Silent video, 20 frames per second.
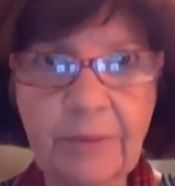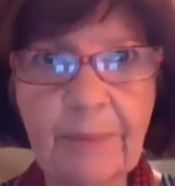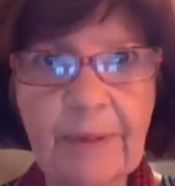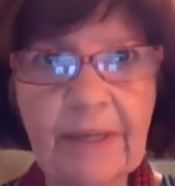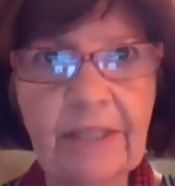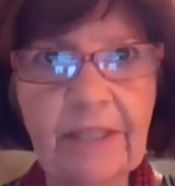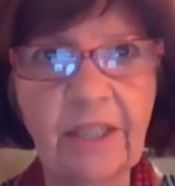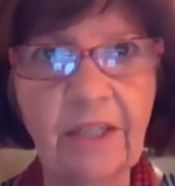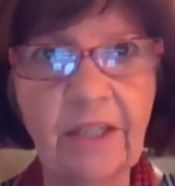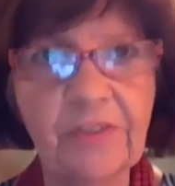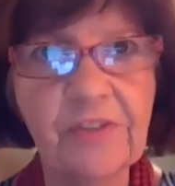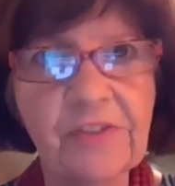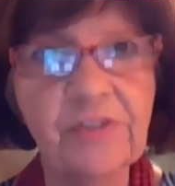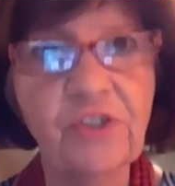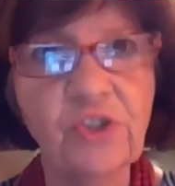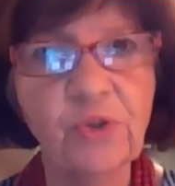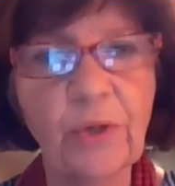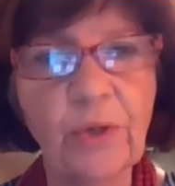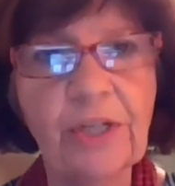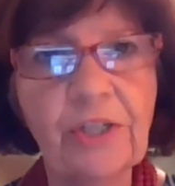depending on the
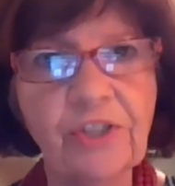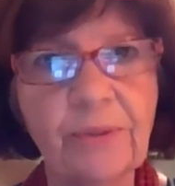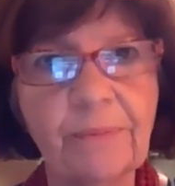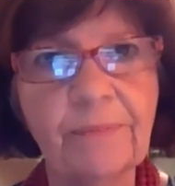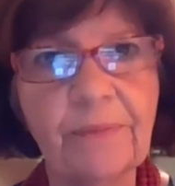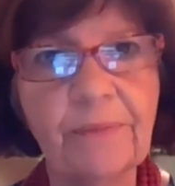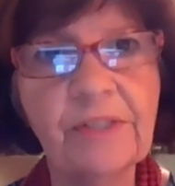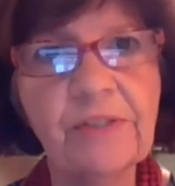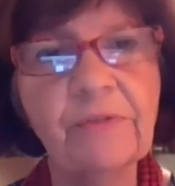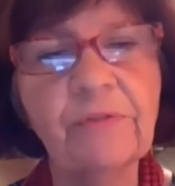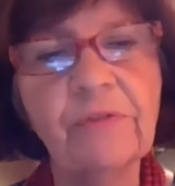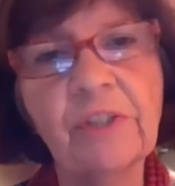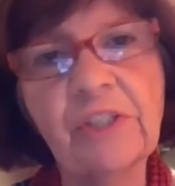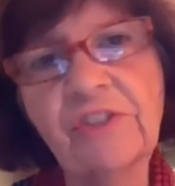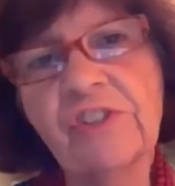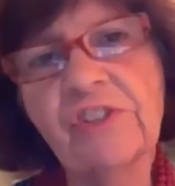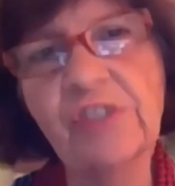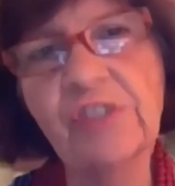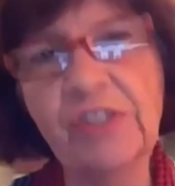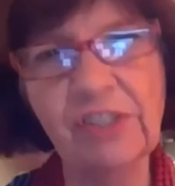situation it's
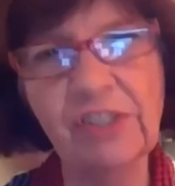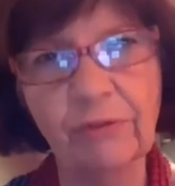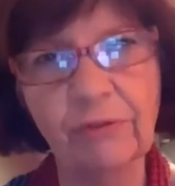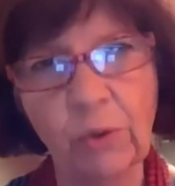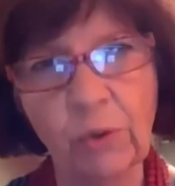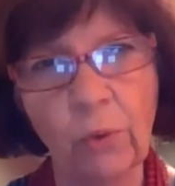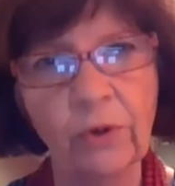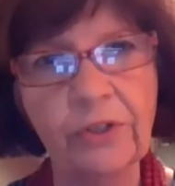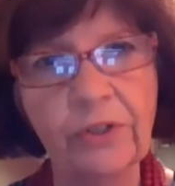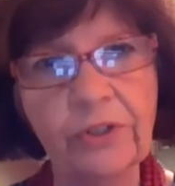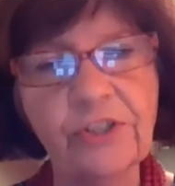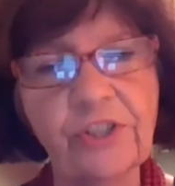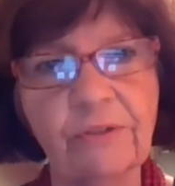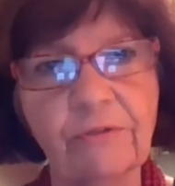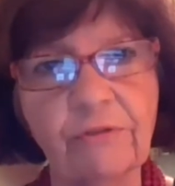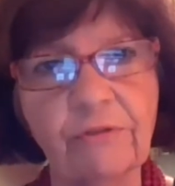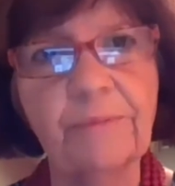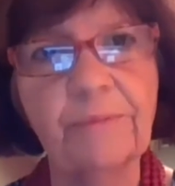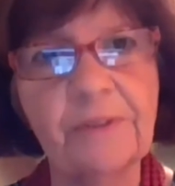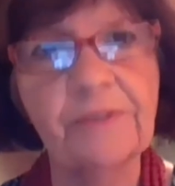just a different origin
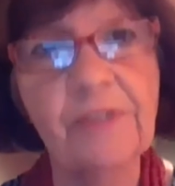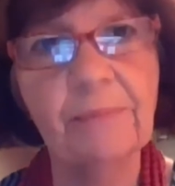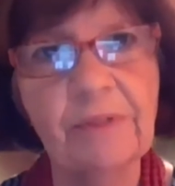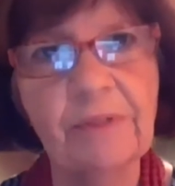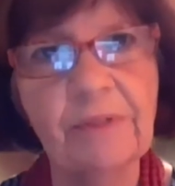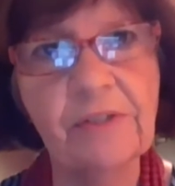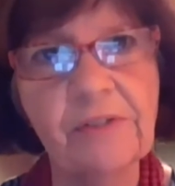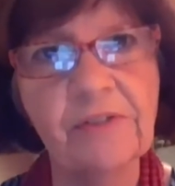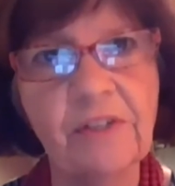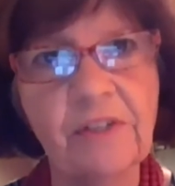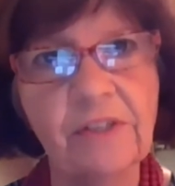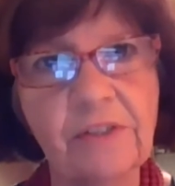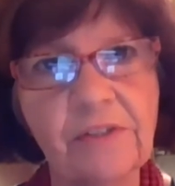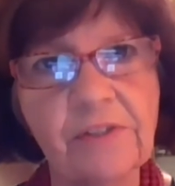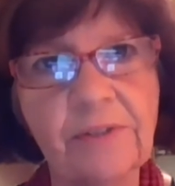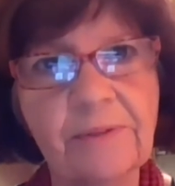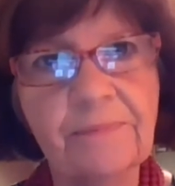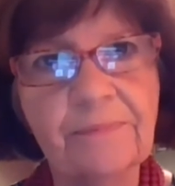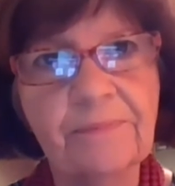from some of these things